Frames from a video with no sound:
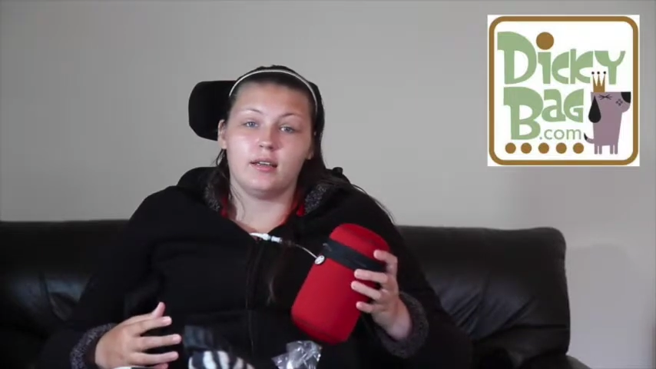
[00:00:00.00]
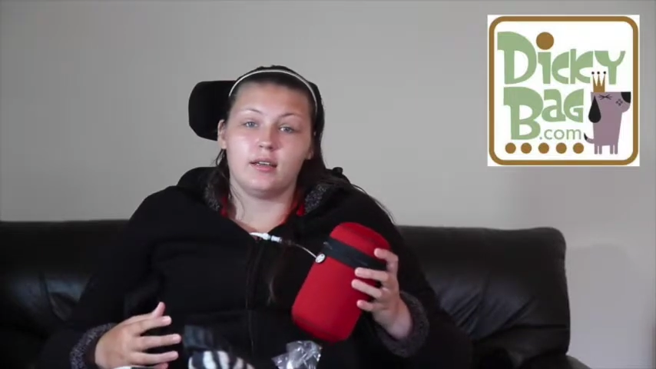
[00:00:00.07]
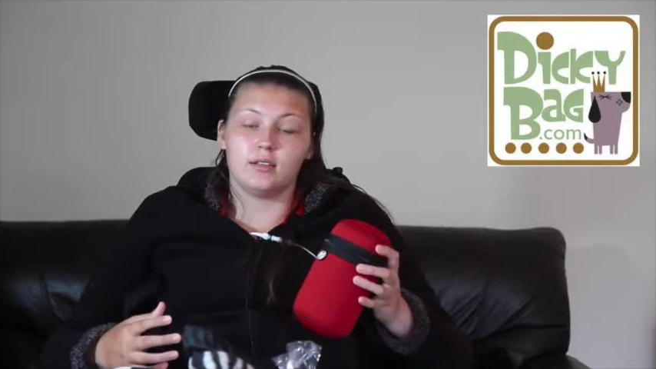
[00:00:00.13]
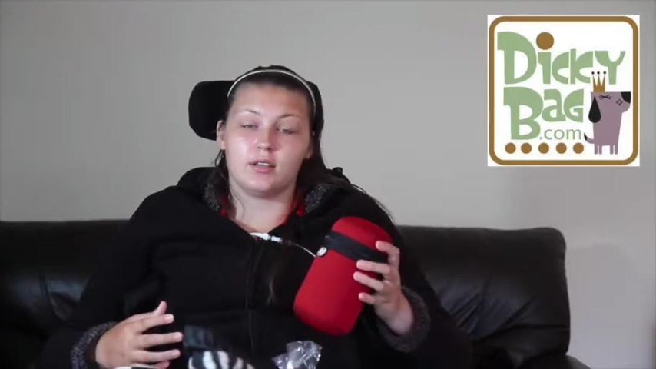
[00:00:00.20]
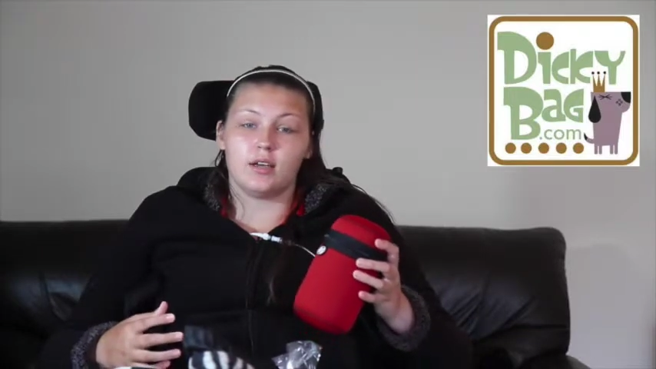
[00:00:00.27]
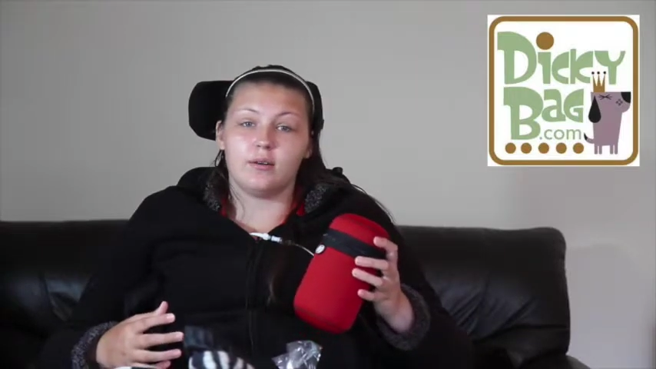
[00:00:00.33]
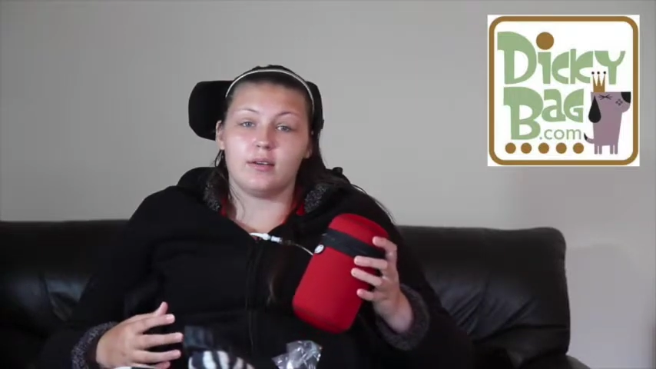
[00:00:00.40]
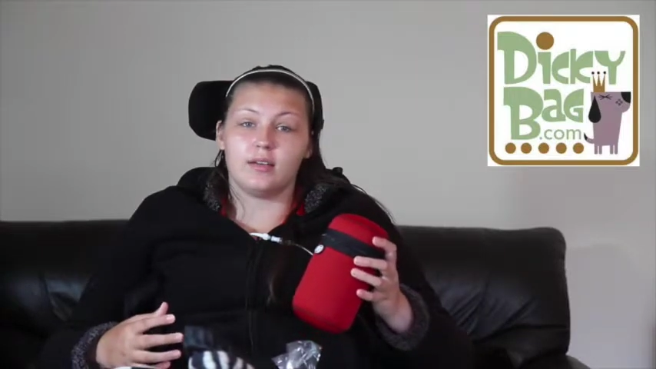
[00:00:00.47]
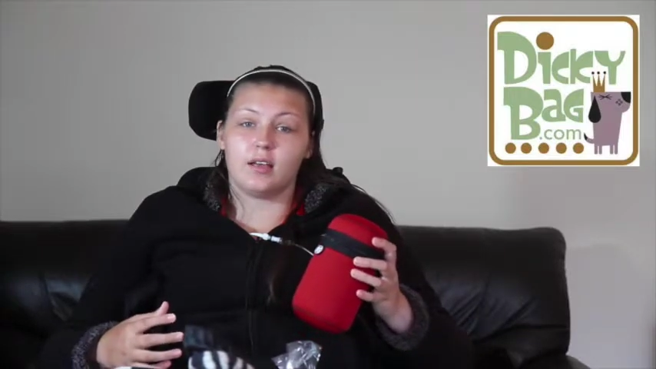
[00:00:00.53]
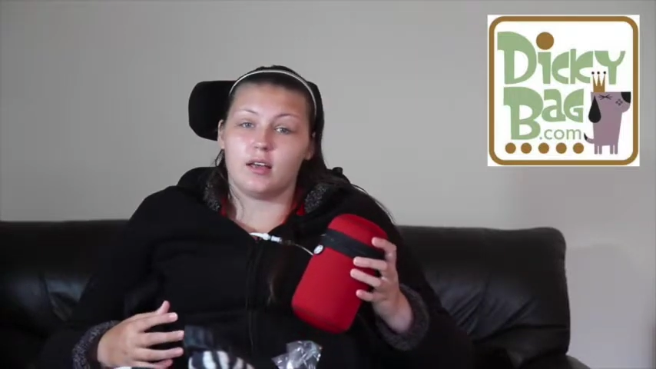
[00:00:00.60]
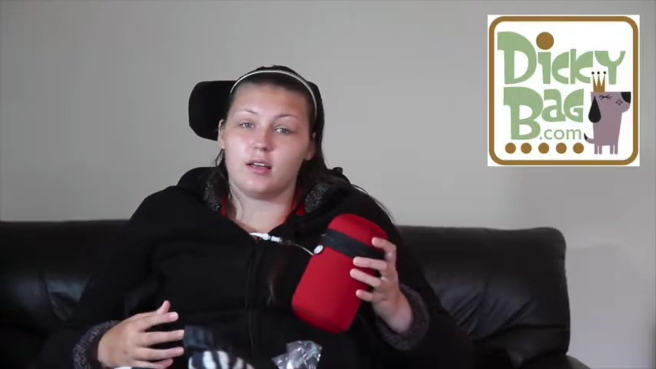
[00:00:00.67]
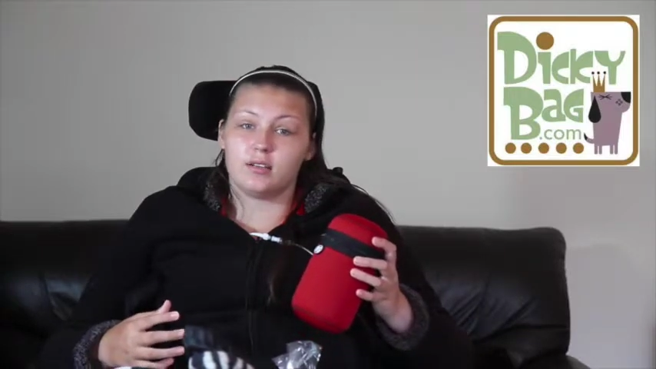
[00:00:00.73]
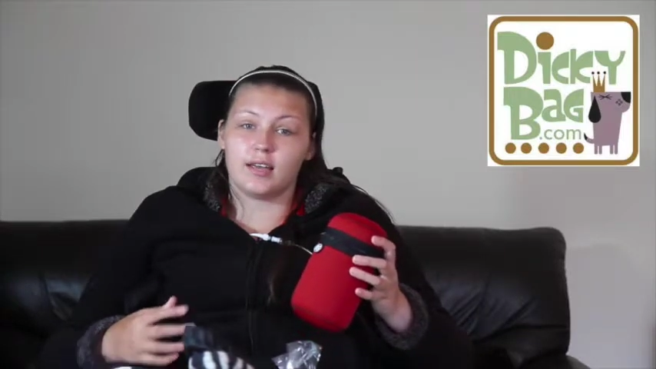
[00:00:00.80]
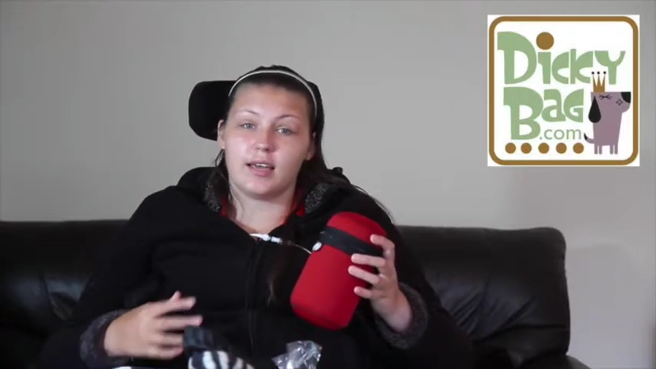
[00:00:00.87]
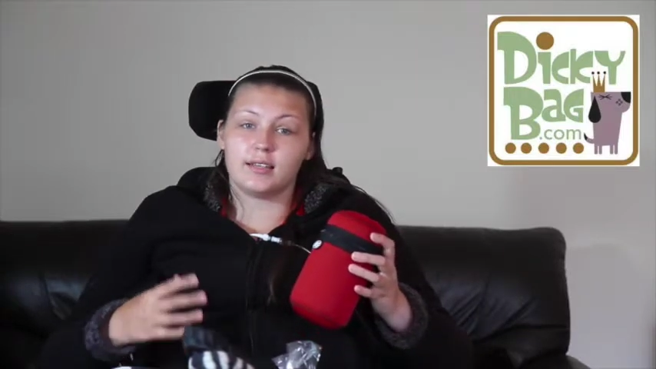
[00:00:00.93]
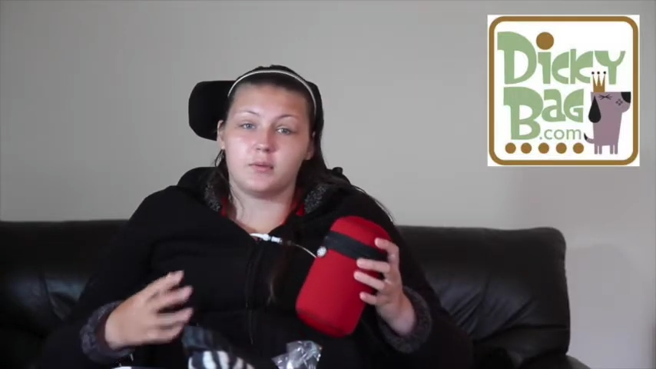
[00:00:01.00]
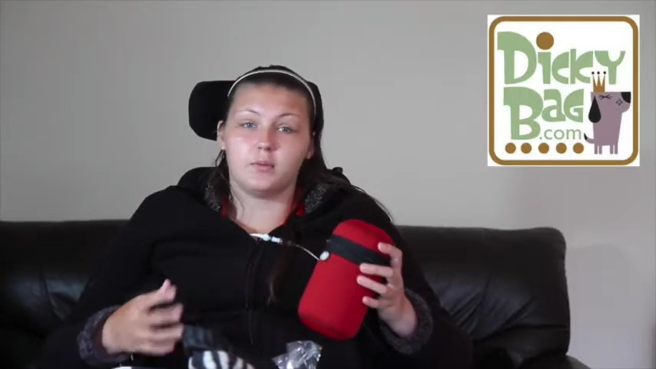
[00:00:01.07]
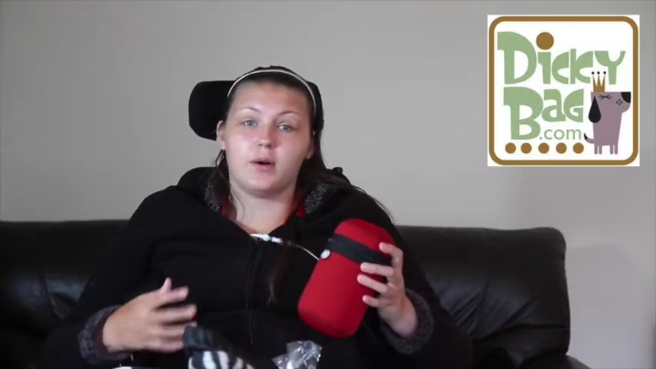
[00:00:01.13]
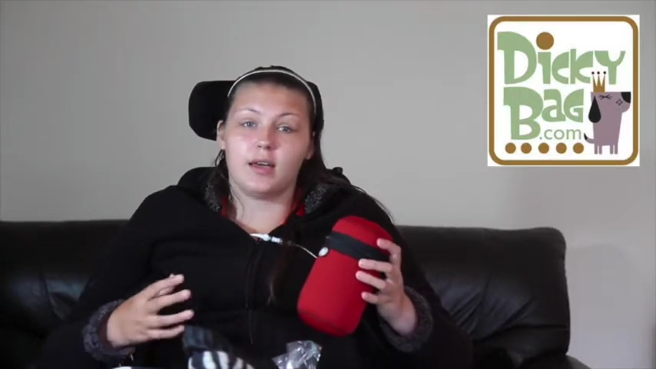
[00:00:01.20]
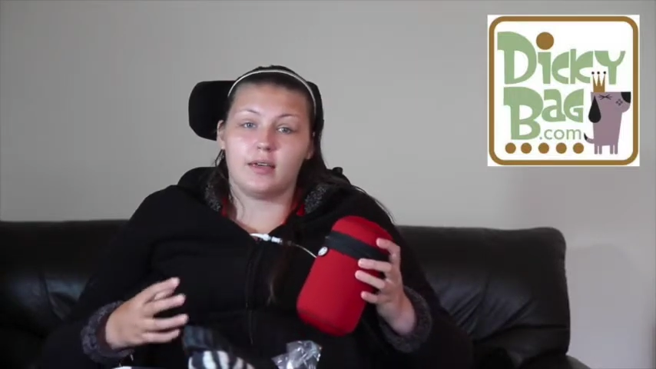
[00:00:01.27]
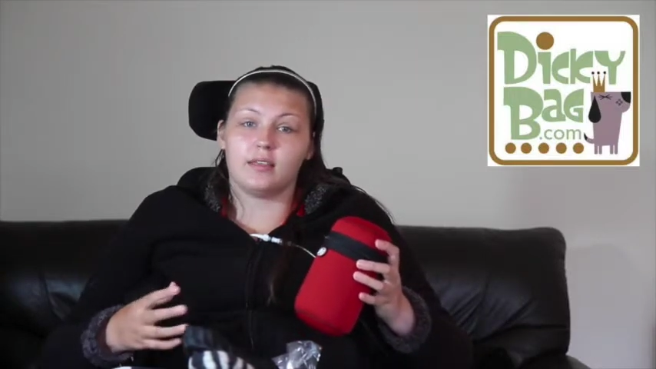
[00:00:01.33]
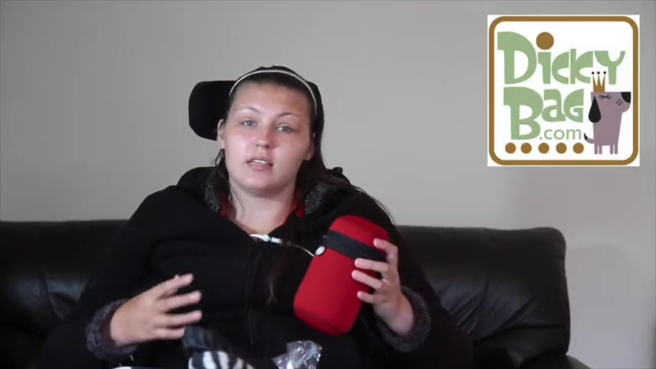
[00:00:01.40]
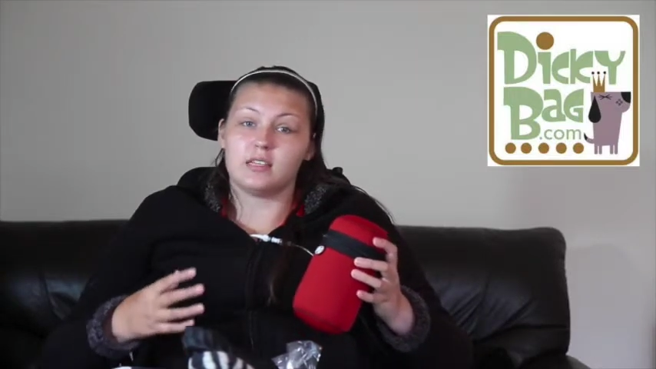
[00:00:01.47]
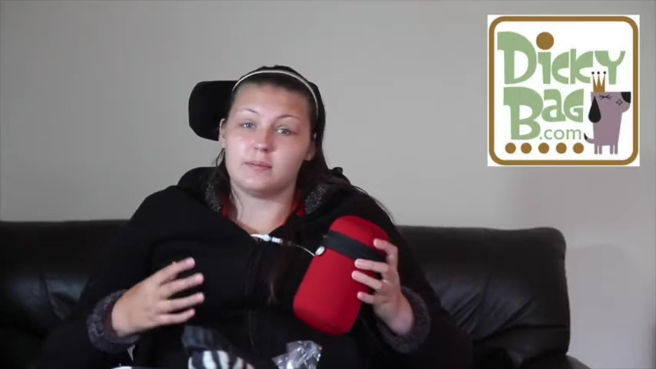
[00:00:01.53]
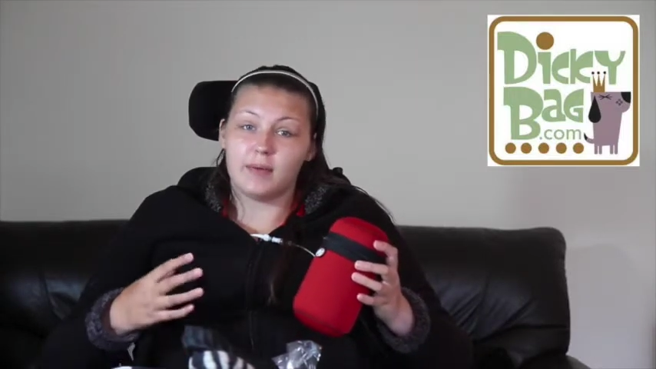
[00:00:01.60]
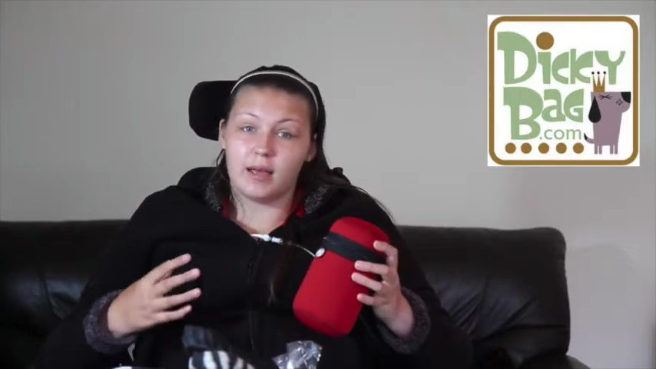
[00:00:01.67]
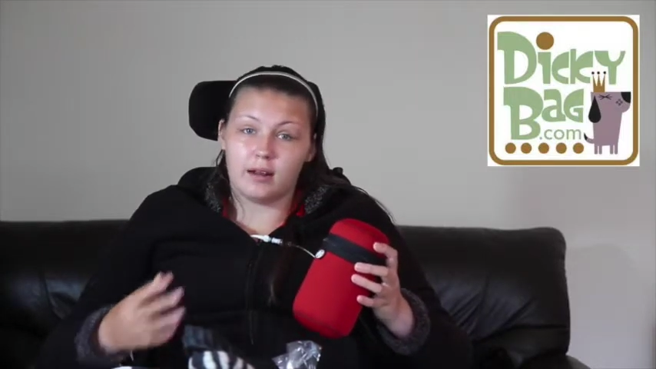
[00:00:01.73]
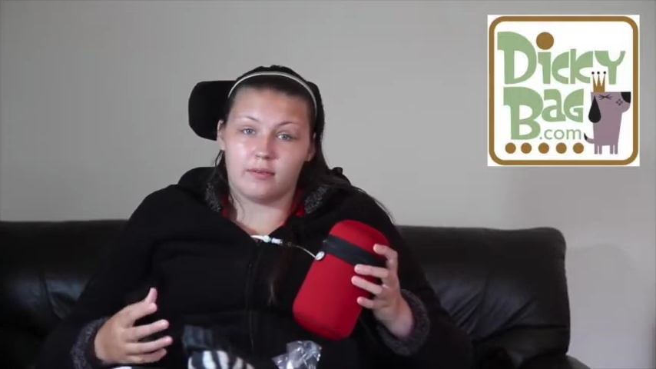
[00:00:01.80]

So it takes away the smell